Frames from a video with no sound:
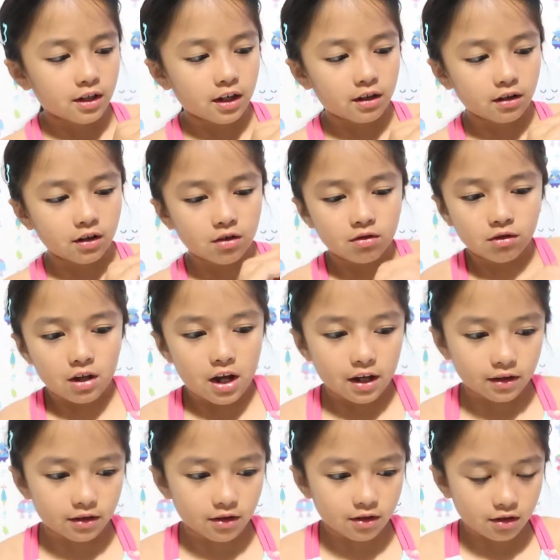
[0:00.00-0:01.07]
like little
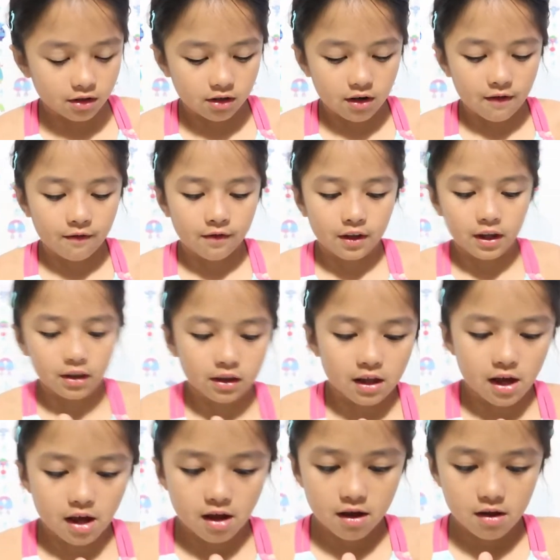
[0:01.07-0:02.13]
lines and stuff like
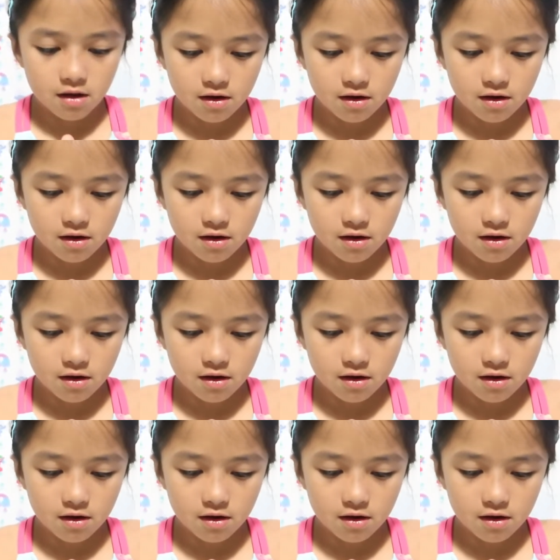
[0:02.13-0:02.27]
that.